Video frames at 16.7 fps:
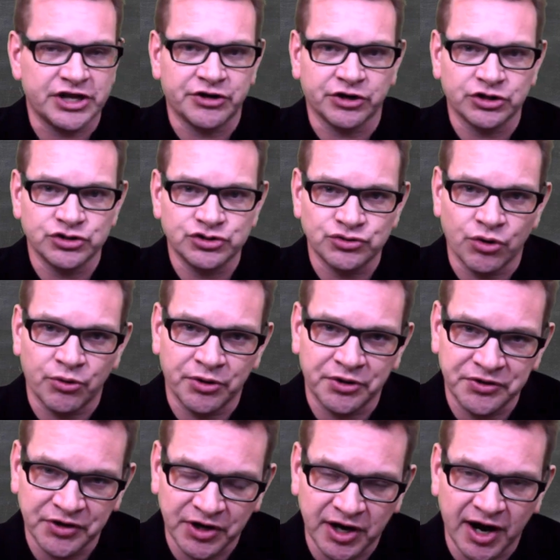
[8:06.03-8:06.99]
that are
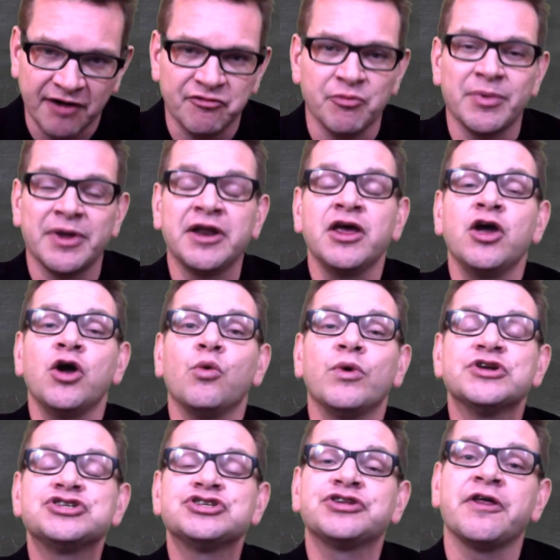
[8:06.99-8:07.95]
controlling the government,
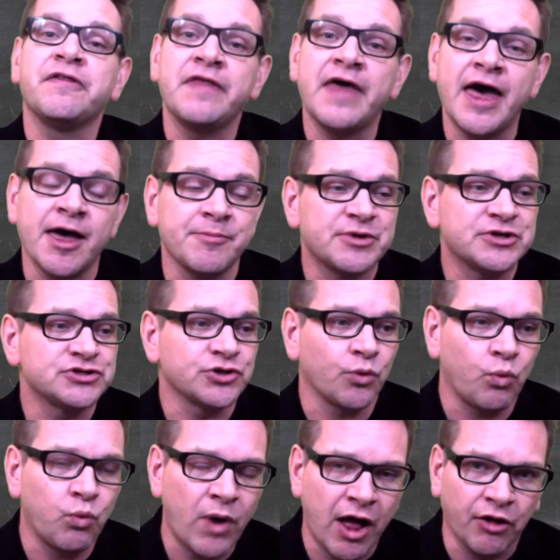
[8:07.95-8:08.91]
which to them is
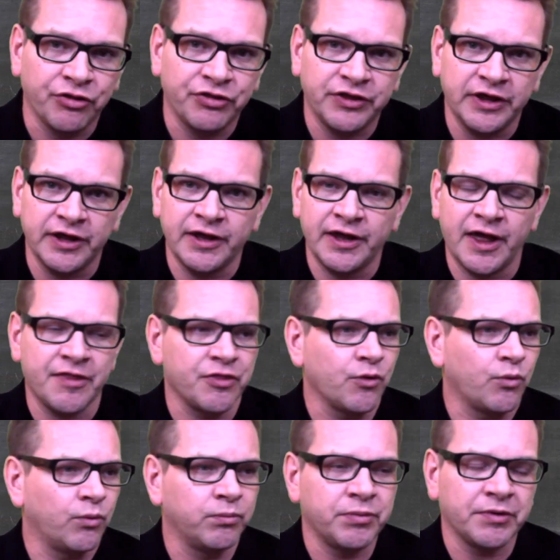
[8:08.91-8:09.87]
the wealthy
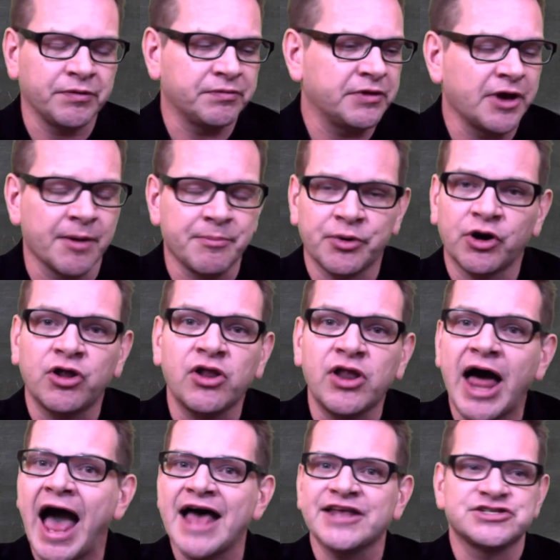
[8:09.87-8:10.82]
and the, the upper
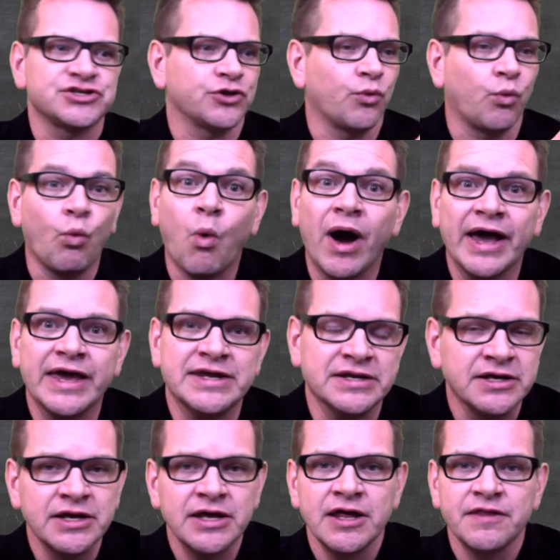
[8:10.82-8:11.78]
class, the
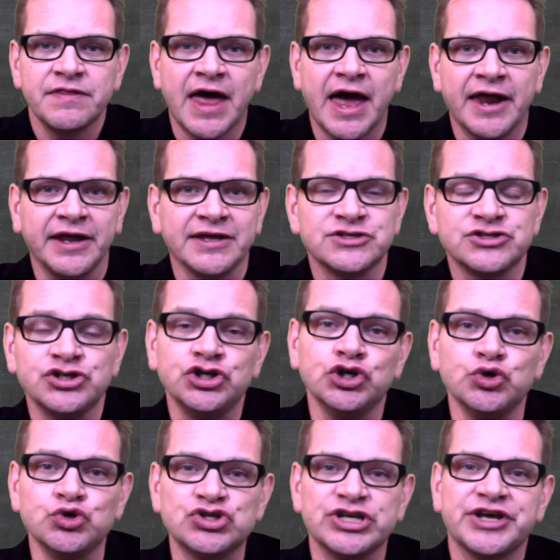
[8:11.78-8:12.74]
white, that is
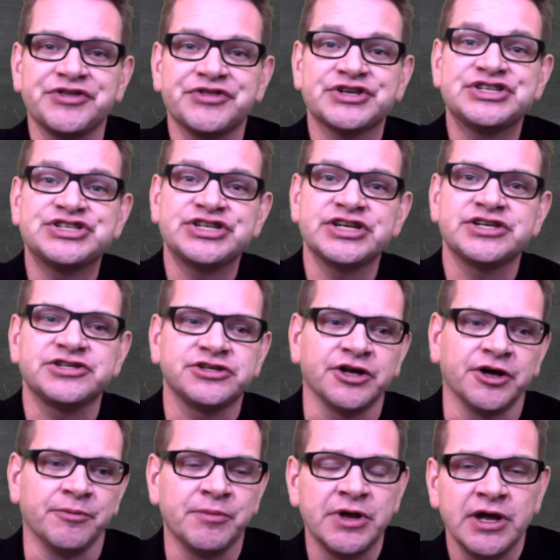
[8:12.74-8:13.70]
using the
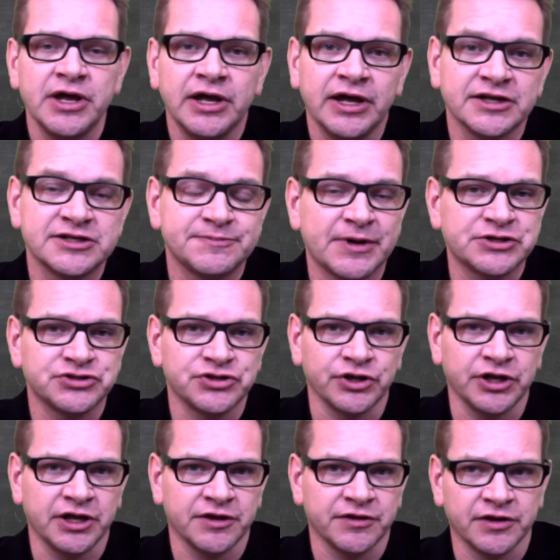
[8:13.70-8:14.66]
system,
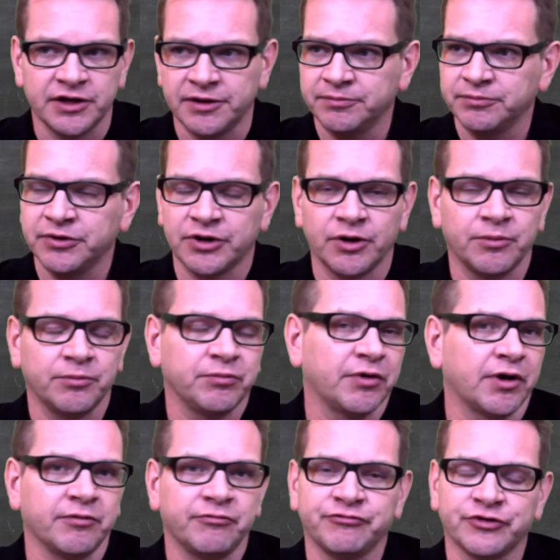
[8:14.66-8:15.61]
especially in the you know
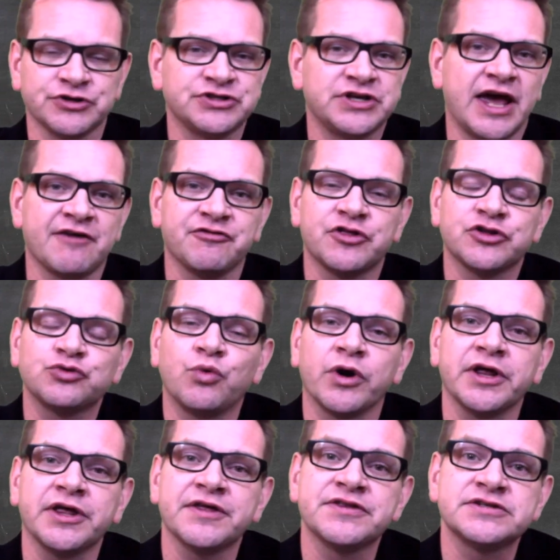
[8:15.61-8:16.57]
uh, first half of the
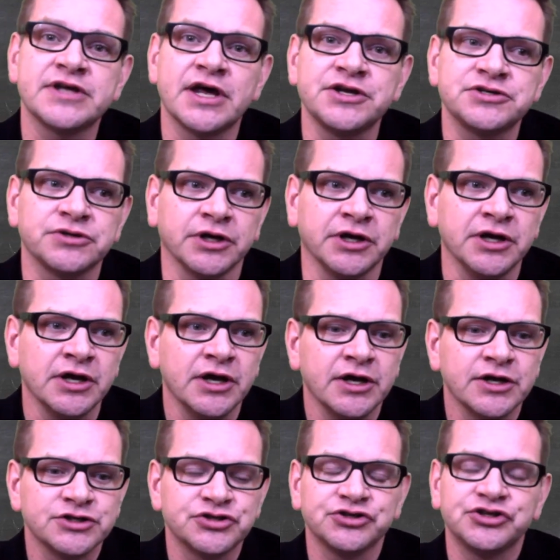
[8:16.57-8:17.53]
20th century,
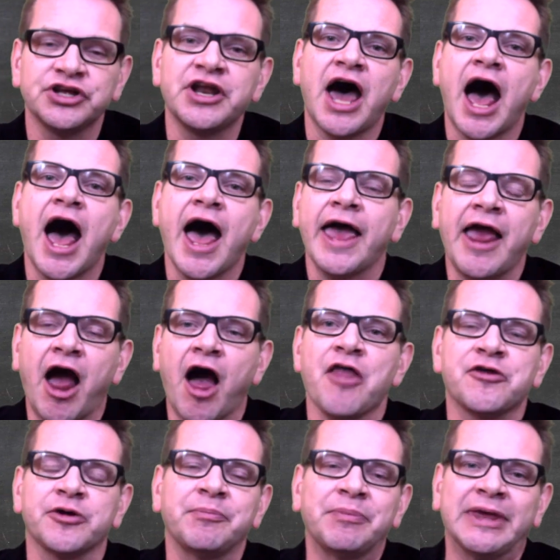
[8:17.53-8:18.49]
to deny
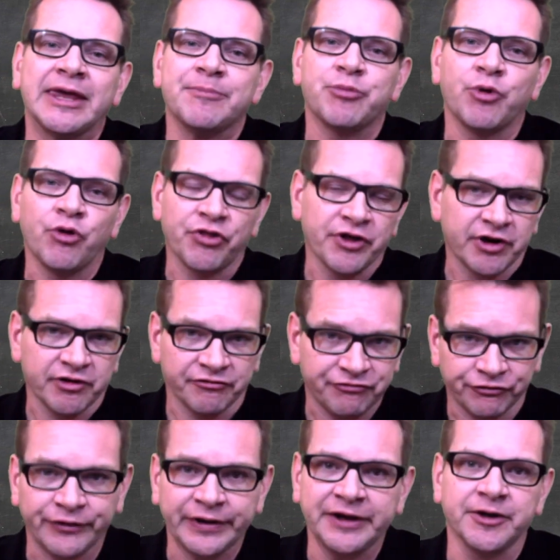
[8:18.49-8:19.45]
other people their
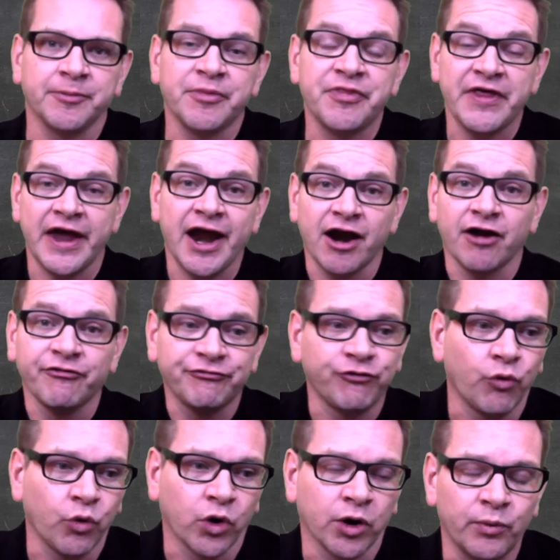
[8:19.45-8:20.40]
freedom.
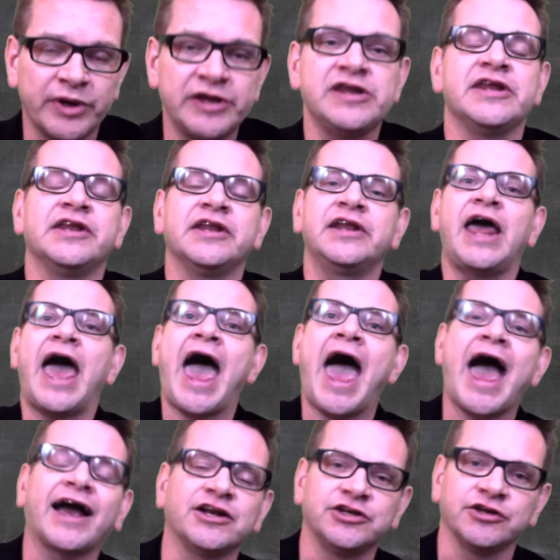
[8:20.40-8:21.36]
Therefore, we need an
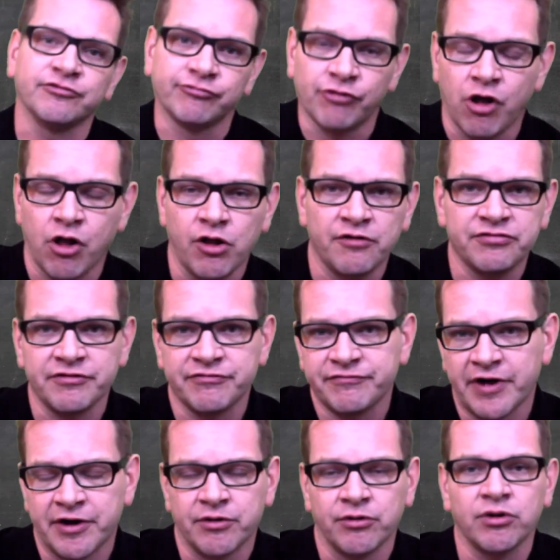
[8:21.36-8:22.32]
active role of the
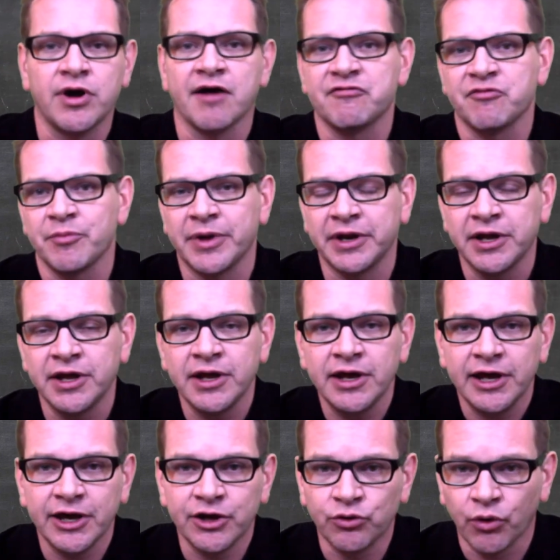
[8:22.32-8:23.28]
federal government
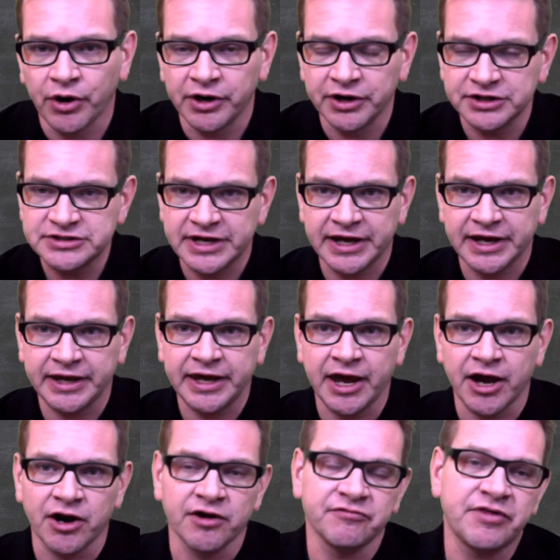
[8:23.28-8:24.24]
in order to take
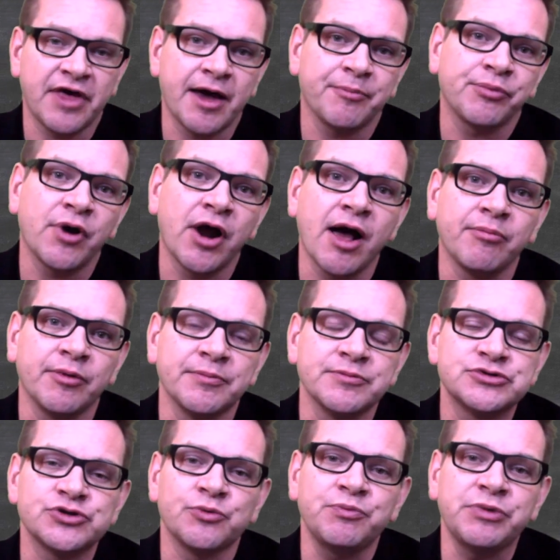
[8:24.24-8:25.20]
care of that
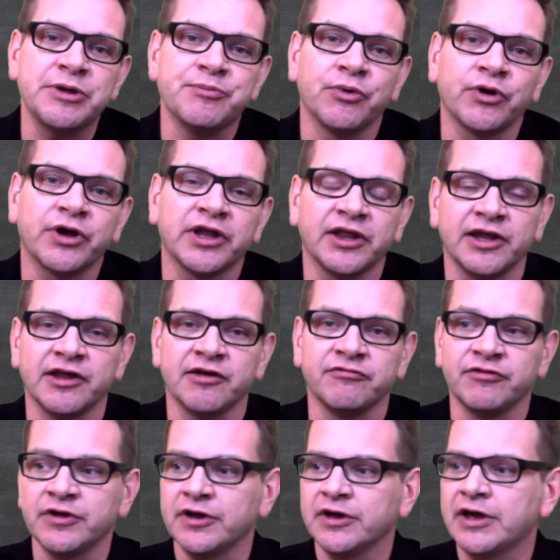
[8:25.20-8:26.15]
problem so people can
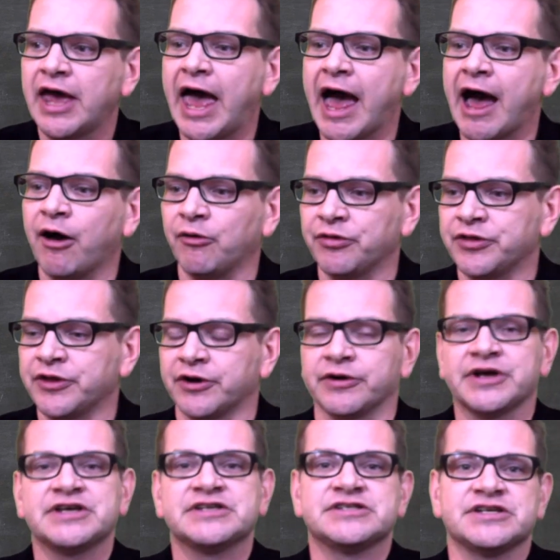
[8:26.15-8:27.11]
live out
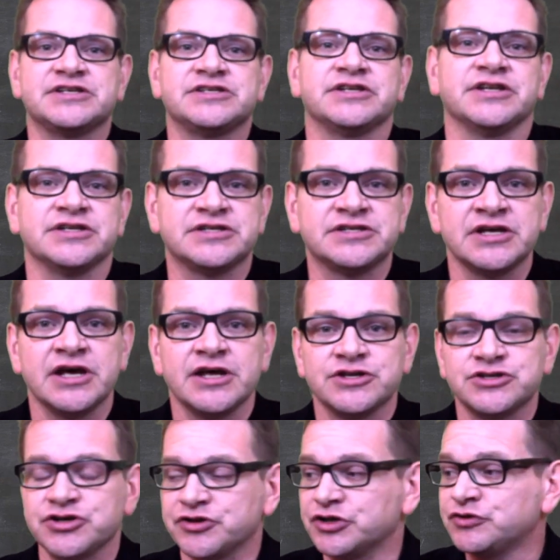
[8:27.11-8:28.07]
their existence
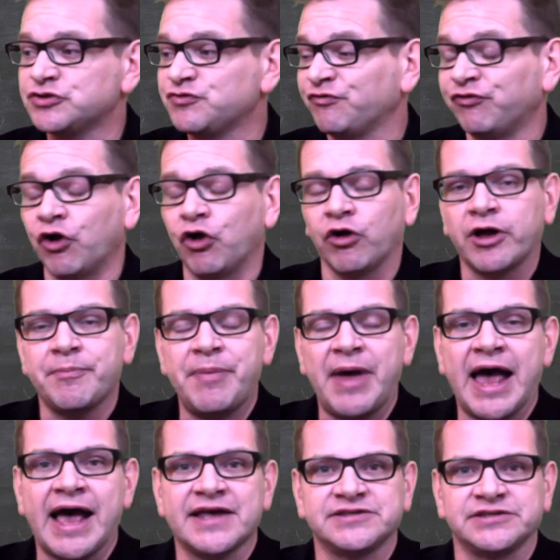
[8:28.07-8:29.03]
to the full
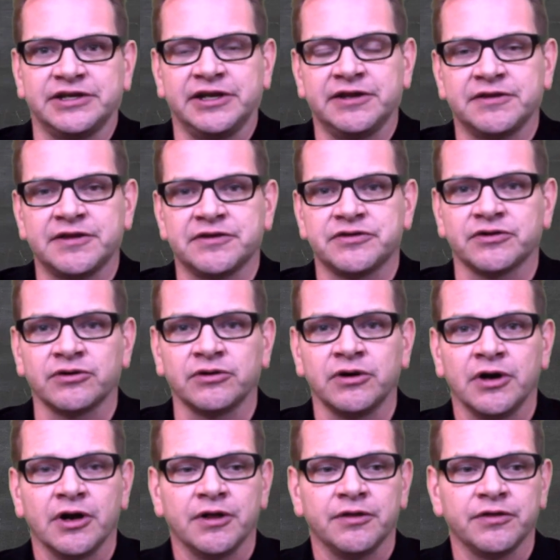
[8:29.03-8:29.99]
capacity that
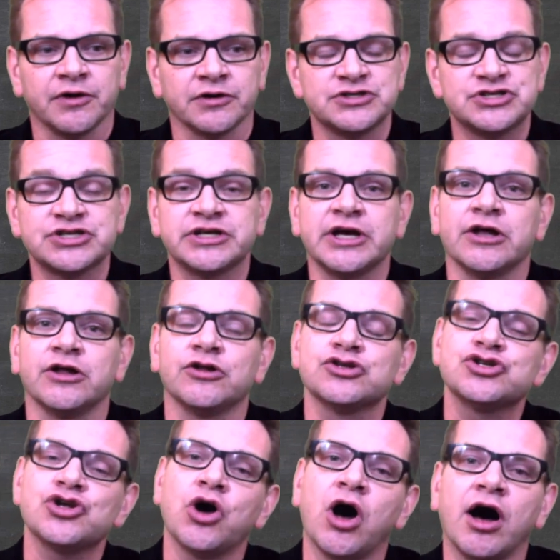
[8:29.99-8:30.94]
their, their
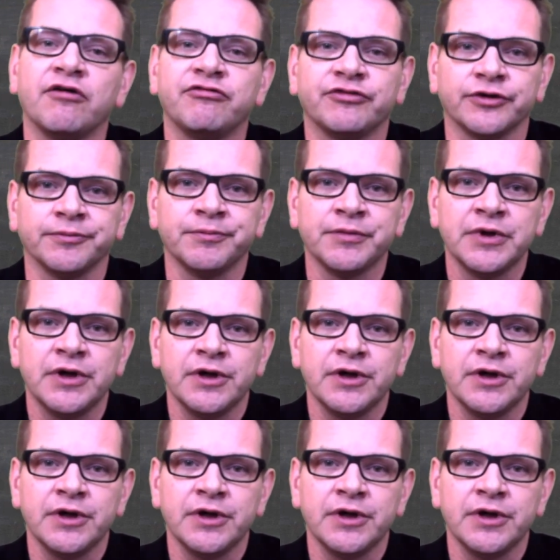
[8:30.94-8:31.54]
skills offer.